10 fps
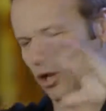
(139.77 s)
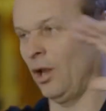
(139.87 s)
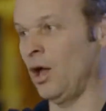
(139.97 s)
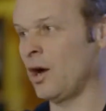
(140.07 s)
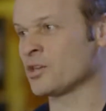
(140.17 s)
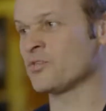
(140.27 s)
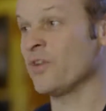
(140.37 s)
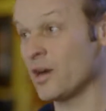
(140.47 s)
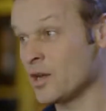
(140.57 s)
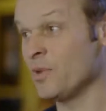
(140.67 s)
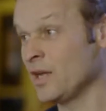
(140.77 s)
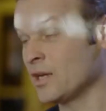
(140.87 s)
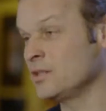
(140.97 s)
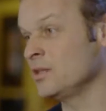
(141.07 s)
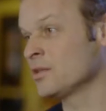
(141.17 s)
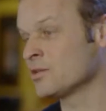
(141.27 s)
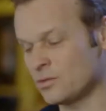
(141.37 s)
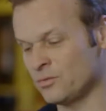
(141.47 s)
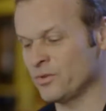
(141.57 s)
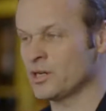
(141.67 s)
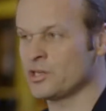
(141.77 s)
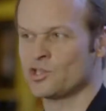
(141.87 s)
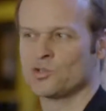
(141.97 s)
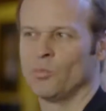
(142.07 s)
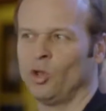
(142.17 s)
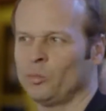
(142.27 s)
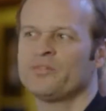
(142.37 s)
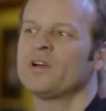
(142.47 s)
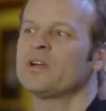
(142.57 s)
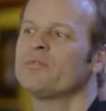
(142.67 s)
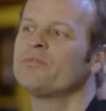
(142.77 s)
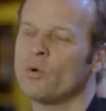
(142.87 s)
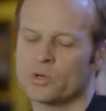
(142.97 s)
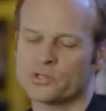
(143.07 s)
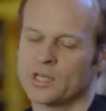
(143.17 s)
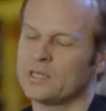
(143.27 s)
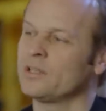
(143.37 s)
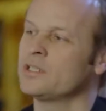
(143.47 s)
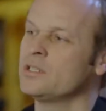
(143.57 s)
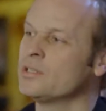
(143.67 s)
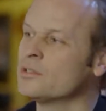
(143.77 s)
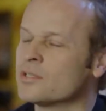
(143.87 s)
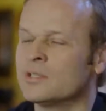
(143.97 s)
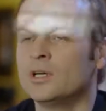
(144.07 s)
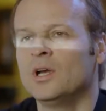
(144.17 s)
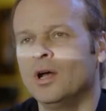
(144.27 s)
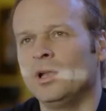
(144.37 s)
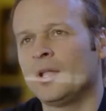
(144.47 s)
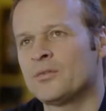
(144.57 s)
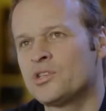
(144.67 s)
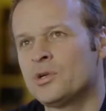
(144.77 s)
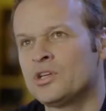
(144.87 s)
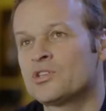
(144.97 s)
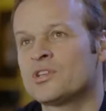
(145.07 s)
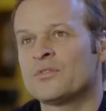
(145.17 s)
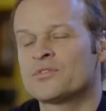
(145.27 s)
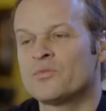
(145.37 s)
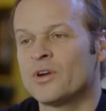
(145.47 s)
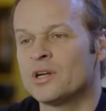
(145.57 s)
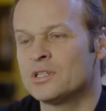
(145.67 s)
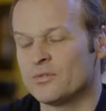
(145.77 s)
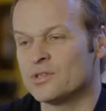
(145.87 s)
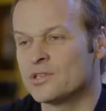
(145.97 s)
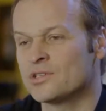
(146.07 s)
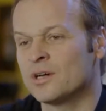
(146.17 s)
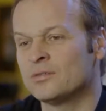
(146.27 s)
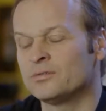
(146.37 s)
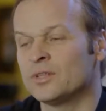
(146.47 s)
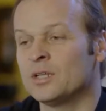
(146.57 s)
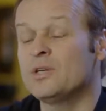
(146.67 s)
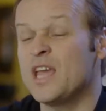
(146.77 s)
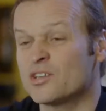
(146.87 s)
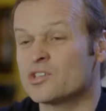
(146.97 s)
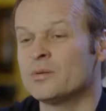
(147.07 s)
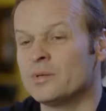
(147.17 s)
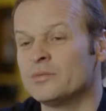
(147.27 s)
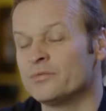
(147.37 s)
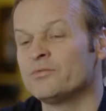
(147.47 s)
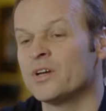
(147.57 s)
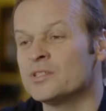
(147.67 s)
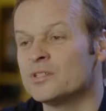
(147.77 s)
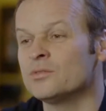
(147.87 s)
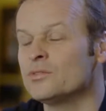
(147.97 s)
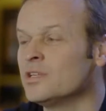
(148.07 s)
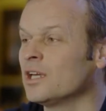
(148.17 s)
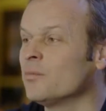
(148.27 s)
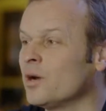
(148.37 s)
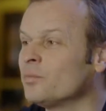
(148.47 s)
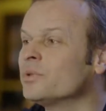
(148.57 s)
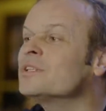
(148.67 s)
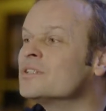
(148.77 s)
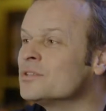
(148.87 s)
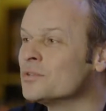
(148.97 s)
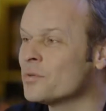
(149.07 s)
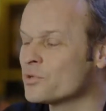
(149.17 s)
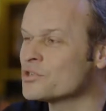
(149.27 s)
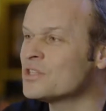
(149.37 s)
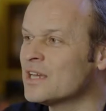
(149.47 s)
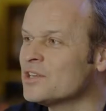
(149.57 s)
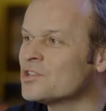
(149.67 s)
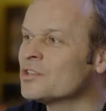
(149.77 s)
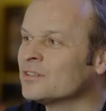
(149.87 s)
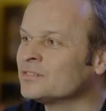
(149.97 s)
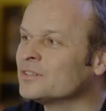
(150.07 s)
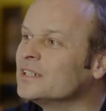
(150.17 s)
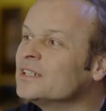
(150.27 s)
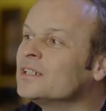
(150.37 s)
large, very big ideas to very small but very focused kind of ideas. And mm-hmm. a lot of shooting stuff, some very different stuff. It'd be actually fun to dig them up and to do a presentation of. Do you remember